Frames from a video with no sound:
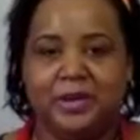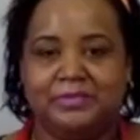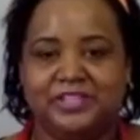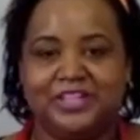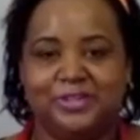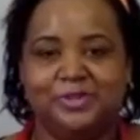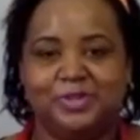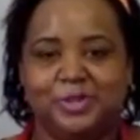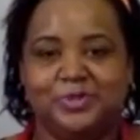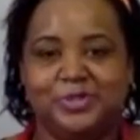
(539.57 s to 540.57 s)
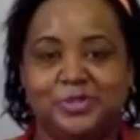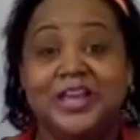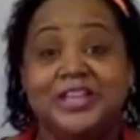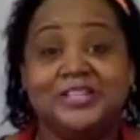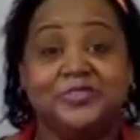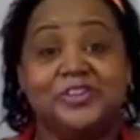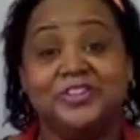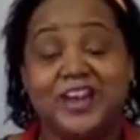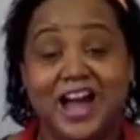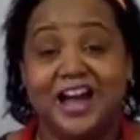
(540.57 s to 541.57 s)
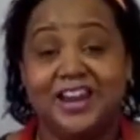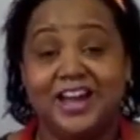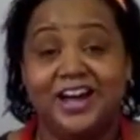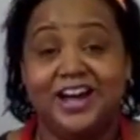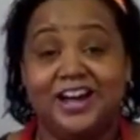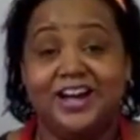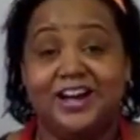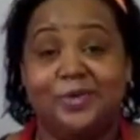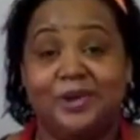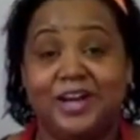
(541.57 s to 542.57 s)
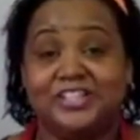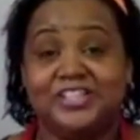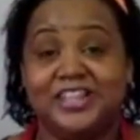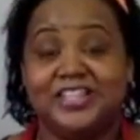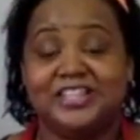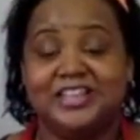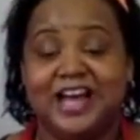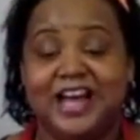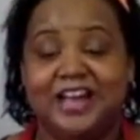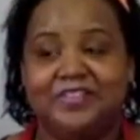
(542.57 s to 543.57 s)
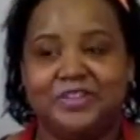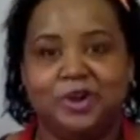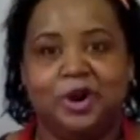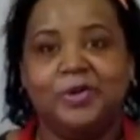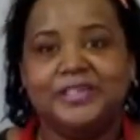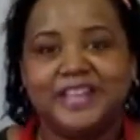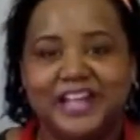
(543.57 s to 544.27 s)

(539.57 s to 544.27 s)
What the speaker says: published on YouTube too. So if you're not watching this live and you're always